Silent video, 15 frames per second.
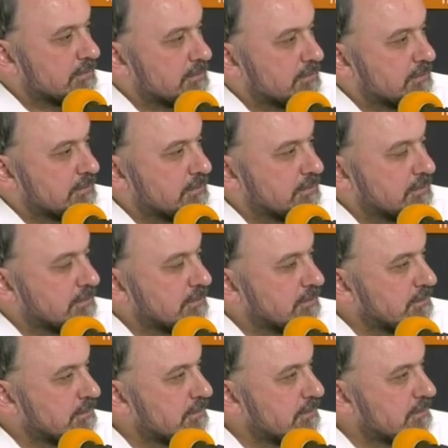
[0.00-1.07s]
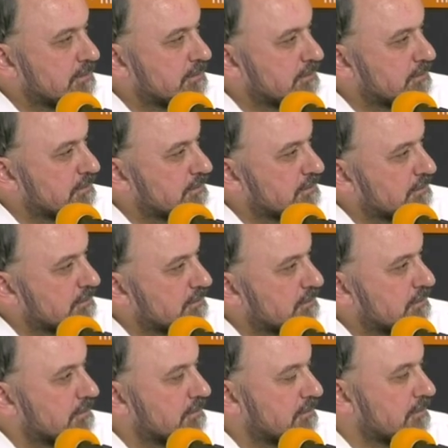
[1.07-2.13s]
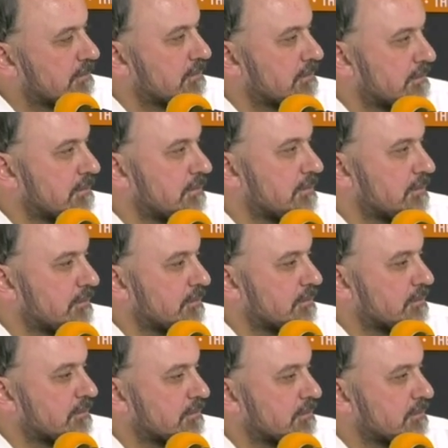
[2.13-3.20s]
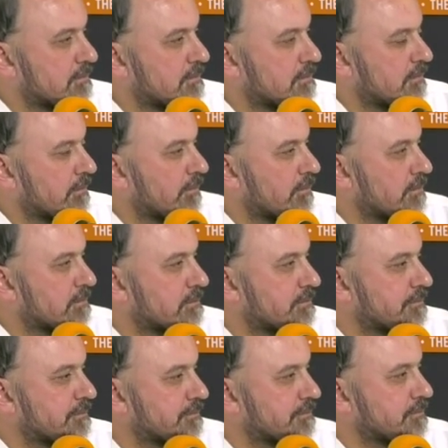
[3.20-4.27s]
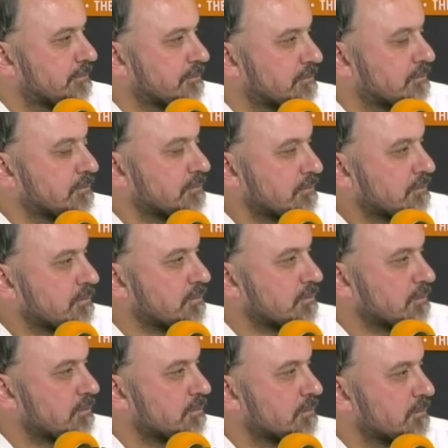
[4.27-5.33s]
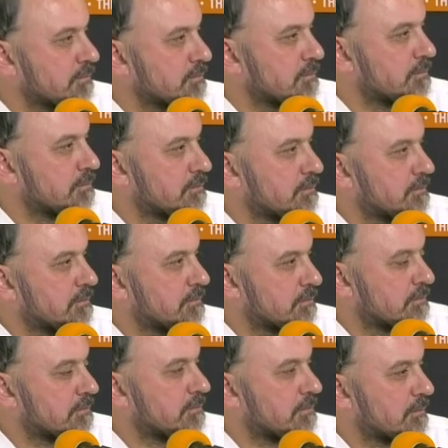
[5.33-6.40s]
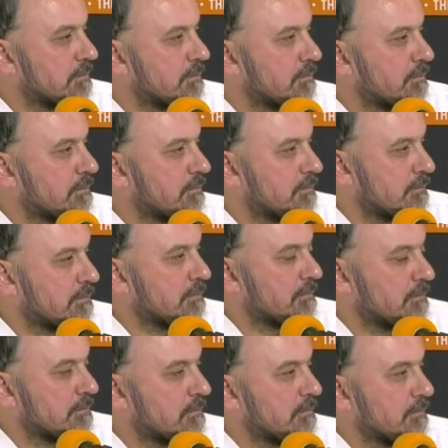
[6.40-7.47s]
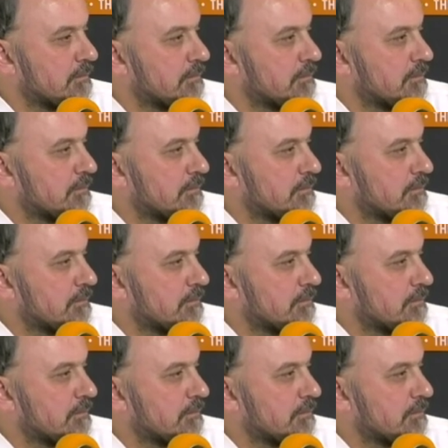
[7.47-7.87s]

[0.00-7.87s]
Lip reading: This person isn't speaking.